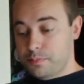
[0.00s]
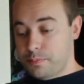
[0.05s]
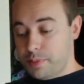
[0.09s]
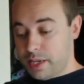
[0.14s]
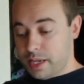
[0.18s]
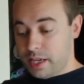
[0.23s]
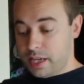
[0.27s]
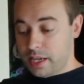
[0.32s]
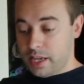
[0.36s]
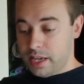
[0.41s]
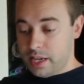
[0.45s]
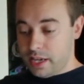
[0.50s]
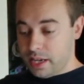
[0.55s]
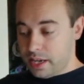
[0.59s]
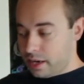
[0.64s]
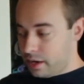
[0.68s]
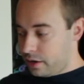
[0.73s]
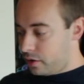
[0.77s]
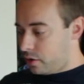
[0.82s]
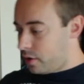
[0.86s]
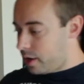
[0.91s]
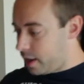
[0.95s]

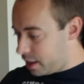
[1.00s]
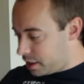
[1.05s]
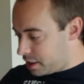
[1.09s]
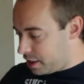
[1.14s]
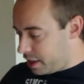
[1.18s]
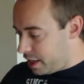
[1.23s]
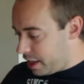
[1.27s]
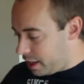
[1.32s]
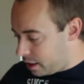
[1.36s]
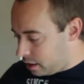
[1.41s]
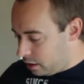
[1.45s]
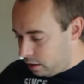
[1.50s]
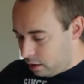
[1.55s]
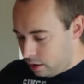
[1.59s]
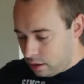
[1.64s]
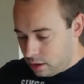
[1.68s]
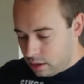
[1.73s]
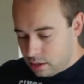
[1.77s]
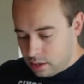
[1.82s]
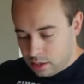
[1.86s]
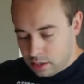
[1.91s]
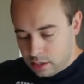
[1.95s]
big rectangle
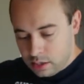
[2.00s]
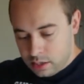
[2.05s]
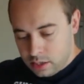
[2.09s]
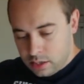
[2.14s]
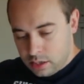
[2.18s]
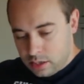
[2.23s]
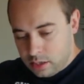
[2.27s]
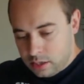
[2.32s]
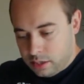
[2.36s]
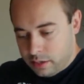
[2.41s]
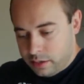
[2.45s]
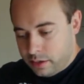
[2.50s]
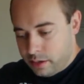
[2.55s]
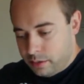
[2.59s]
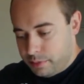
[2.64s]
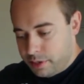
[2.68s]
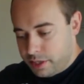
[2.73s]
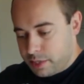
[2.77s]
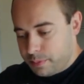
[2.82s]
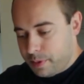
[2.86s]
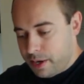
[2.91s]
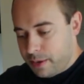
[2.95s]

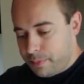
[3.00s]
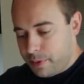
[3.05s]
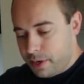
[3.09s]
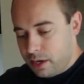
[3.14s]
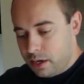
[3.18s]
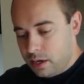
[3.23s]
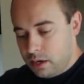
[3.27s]
piece of paper.